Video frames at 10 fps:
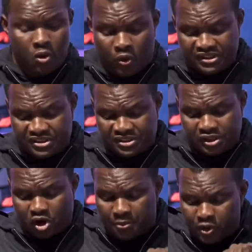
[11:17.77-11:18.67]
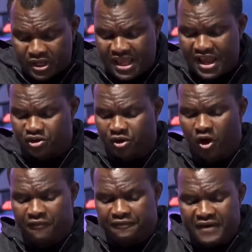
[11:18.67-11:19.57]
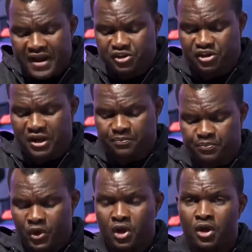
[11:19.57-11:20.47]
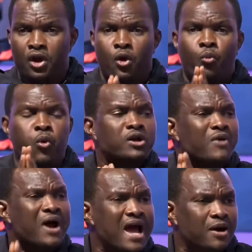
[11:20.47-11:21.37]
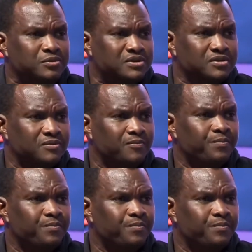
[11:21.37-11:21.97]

Was it communication or friendship? What ran out?